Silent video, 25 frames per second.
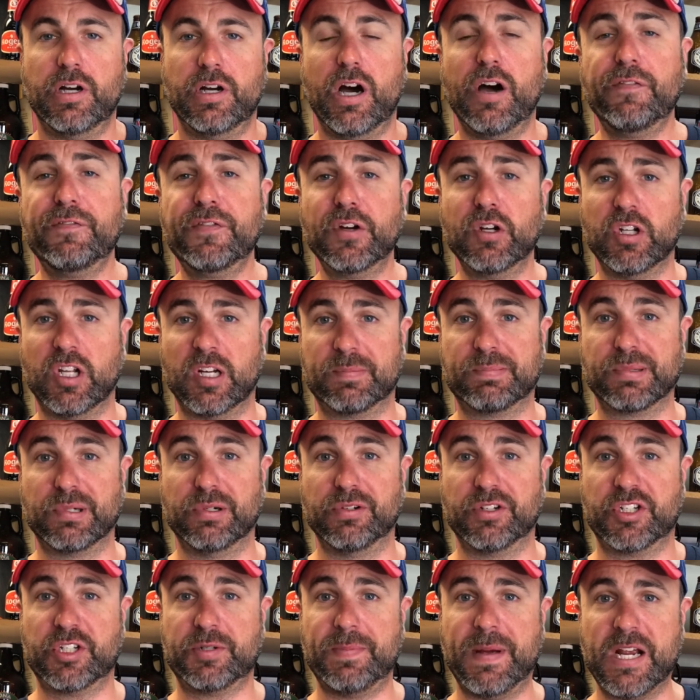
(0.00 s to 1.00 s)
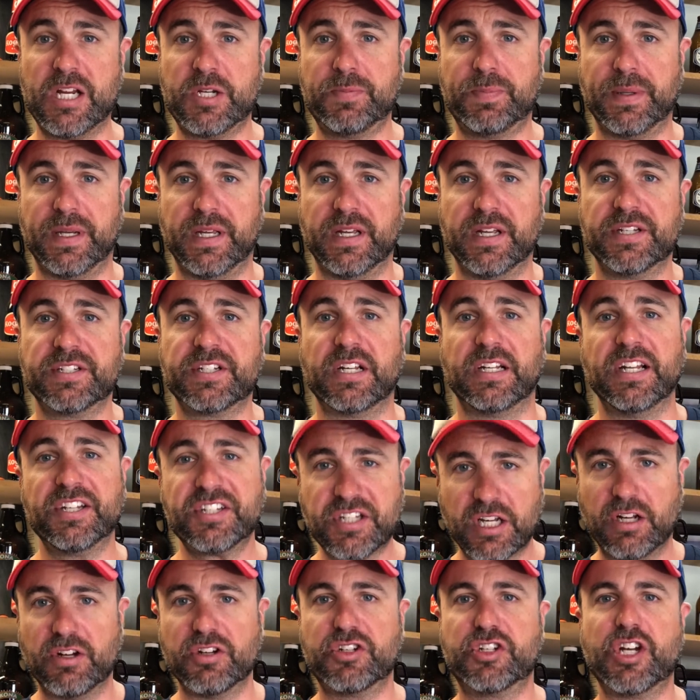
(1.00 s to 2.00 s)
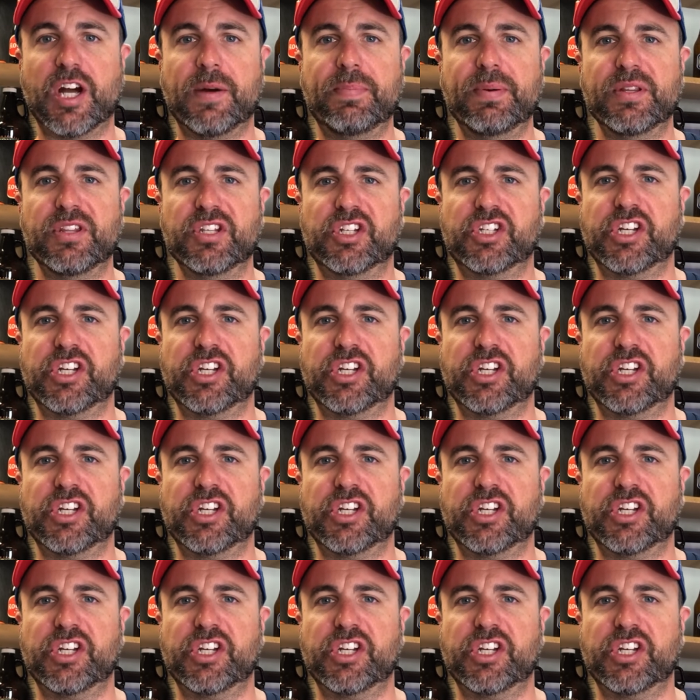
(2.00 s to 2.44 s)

I feel like brewing a smash beer, so let's go and jump in the